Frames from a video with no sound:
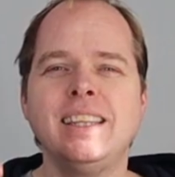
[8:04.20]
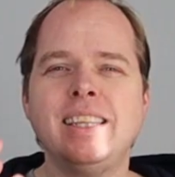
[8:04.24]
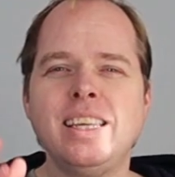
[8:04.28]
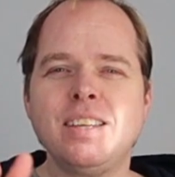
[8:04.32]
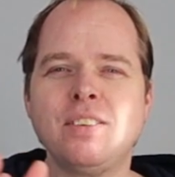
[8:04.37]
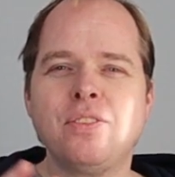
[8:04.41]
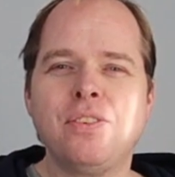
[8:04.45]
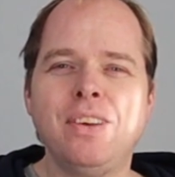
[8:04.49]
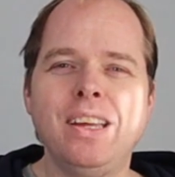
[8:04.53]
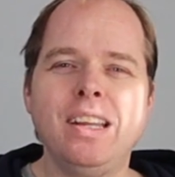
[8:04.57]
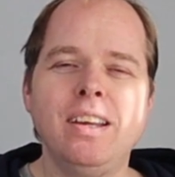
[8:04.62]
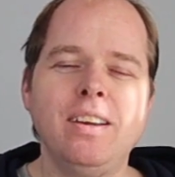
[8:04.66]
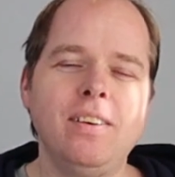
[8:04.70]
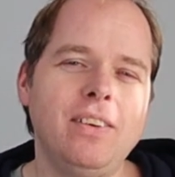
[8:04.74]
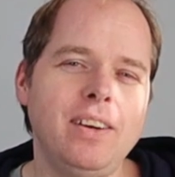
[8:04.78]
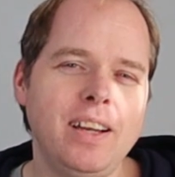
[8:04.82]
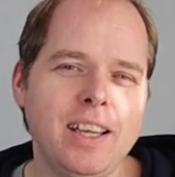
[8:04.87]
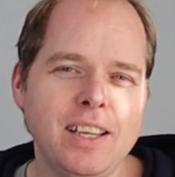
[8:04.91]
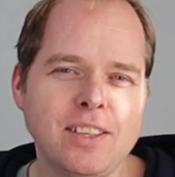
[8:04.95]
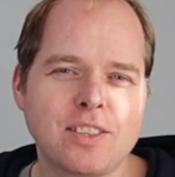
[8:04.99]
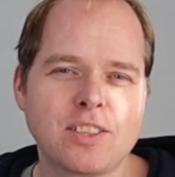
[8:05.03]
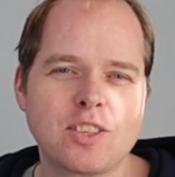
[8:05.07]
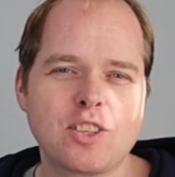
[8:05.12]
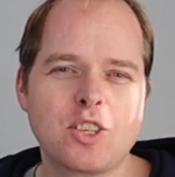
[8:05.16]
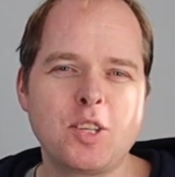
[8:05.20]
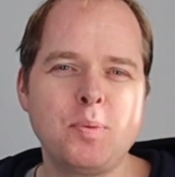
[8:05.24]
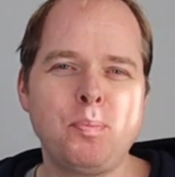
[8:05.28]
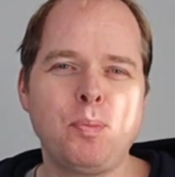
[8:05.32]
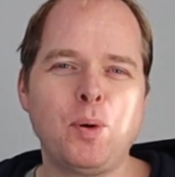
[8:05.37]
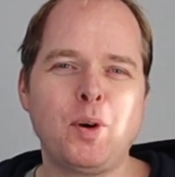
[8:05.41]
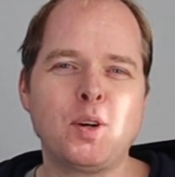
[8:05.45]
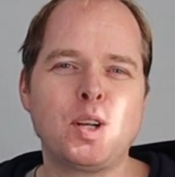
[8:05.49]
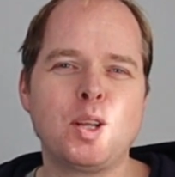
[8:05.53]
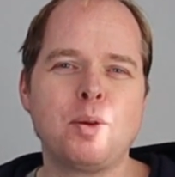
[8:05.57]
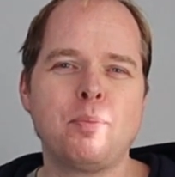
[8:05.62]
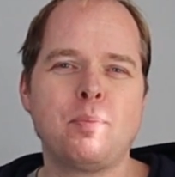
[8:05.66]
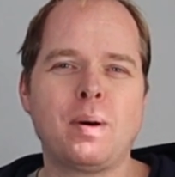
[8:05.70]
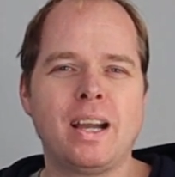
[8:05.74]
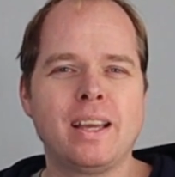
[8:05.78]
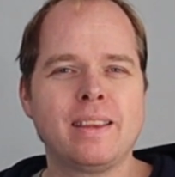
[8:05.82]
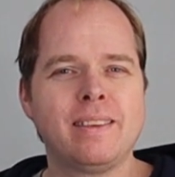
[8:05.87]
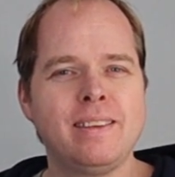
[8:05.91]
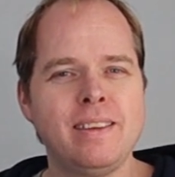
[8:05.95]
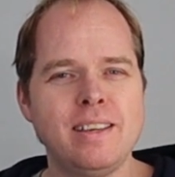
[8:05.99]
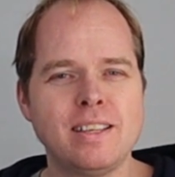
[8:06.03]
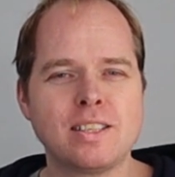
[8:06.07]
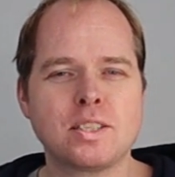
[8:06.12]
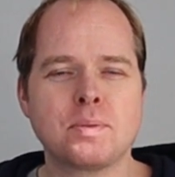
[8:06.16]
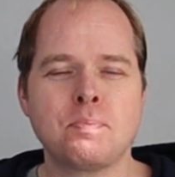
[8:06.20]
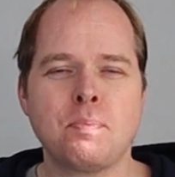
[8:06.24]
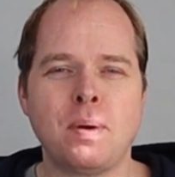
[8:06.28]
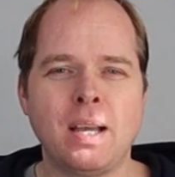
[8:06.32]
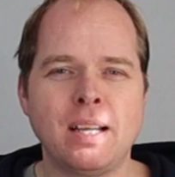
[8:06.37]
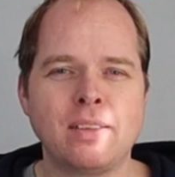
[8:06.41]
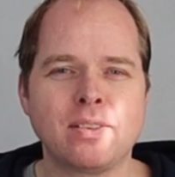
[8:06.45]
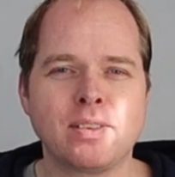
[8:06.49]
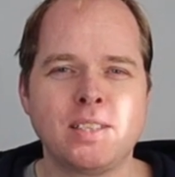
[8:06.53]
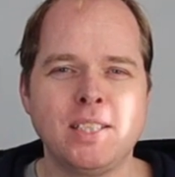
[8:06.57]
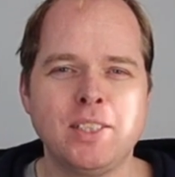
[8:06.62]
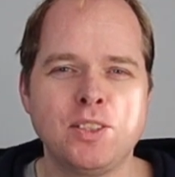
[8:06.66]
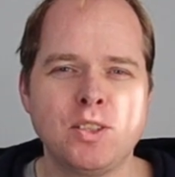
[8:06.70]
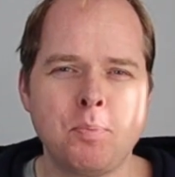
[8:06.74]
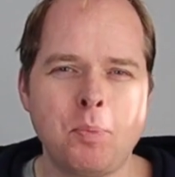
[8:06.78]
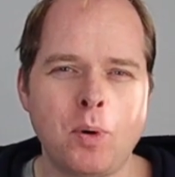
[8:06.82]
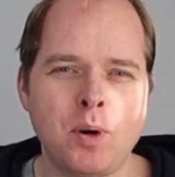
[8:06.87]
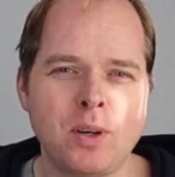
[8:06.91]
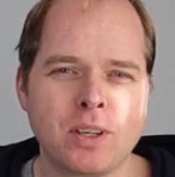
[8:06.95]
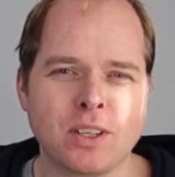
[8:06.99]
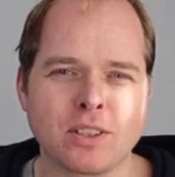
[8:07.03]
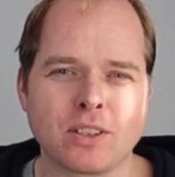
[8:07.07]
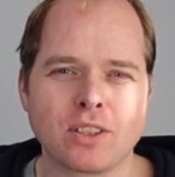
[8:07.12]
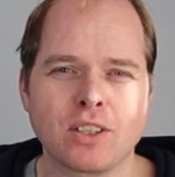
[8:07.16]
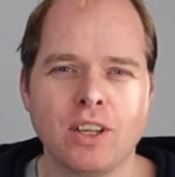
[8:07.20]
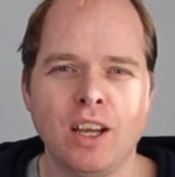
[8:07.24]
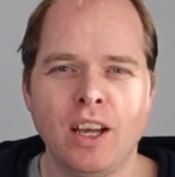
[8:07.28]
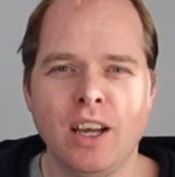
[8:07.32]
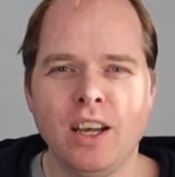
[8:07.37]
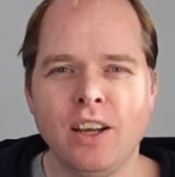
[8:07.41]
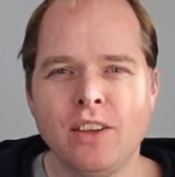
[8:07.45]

This video is supported by these Patreon supporters,